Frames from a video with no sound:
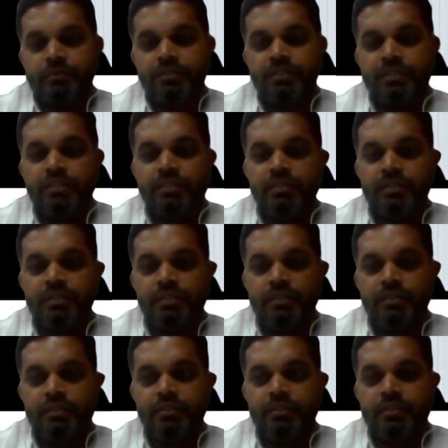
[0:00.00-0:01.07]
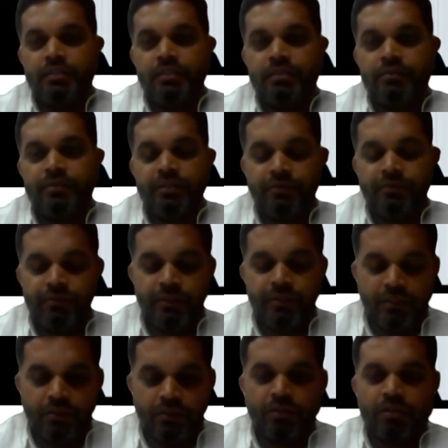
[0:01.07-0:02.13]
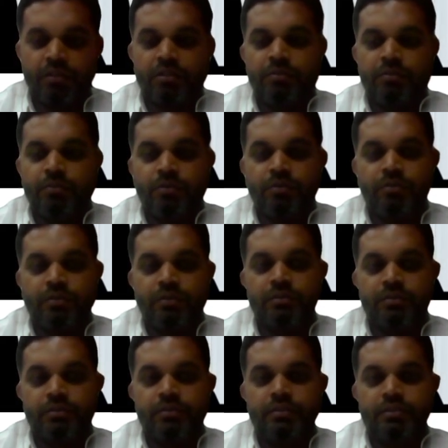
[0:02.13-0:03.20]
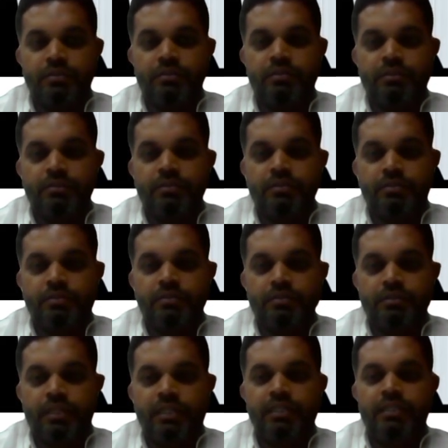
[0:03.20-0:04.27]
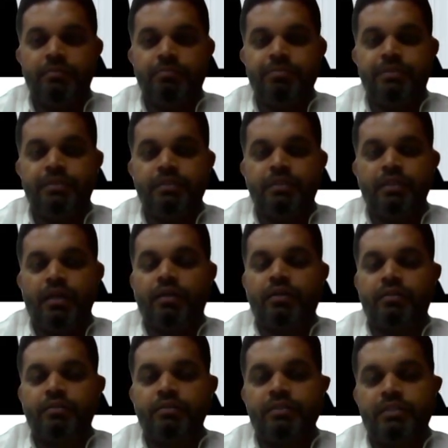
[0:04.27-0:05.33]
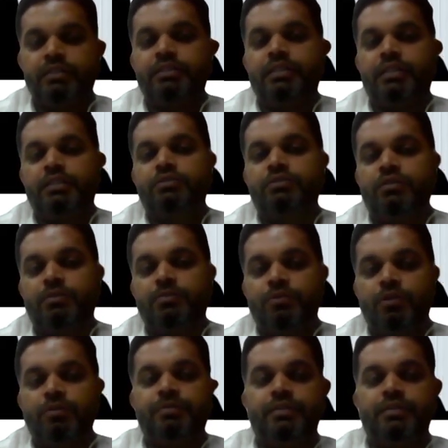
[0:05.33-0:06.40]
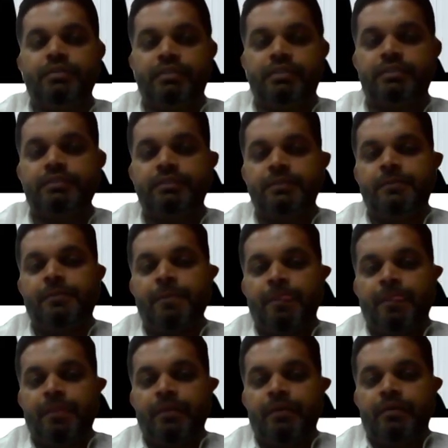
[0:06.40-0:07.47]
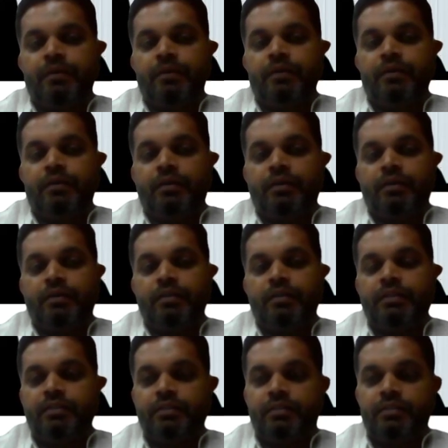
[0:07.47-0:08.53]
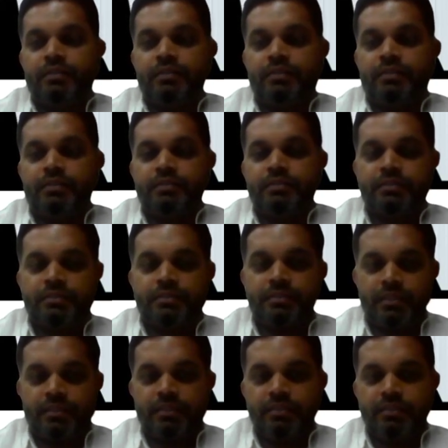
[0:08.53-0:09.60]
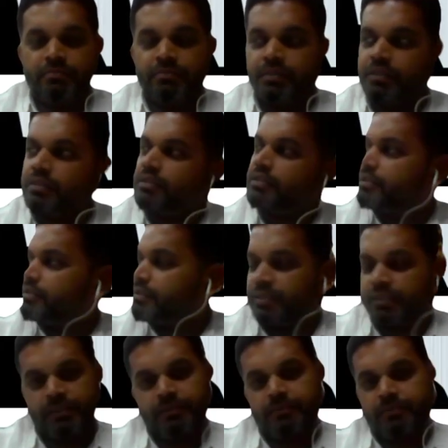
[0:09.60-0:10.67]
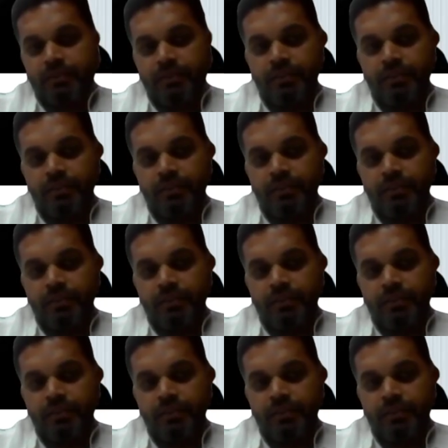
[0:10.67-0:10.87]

Generally, when we talk about IPR, intellectual property rights, uh, it, it is nothing but the